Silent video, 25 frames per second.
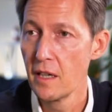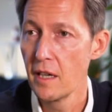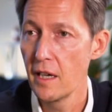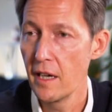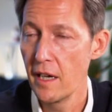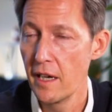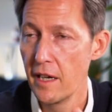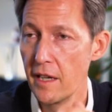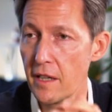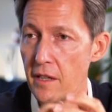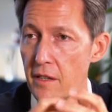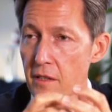
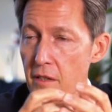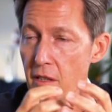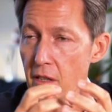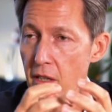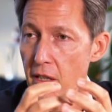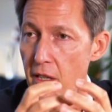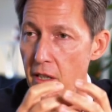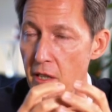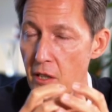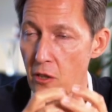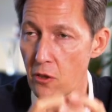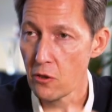and
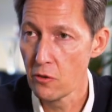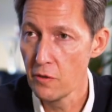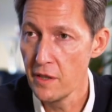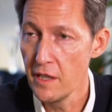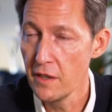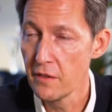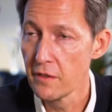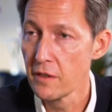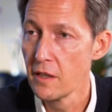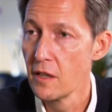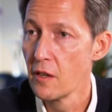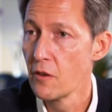
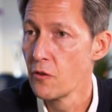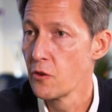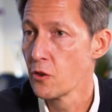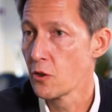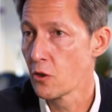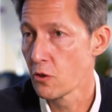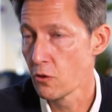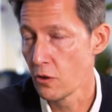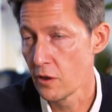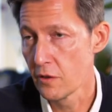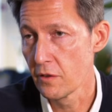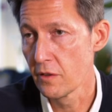increase the
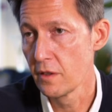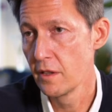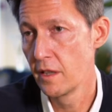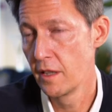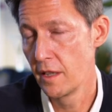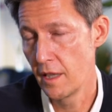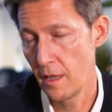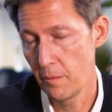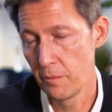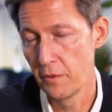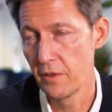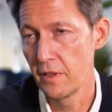cross
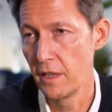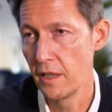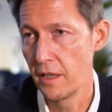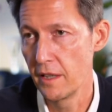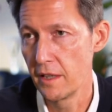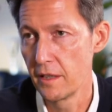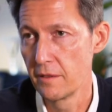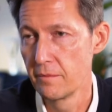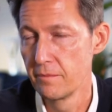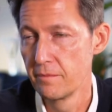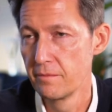and upselling.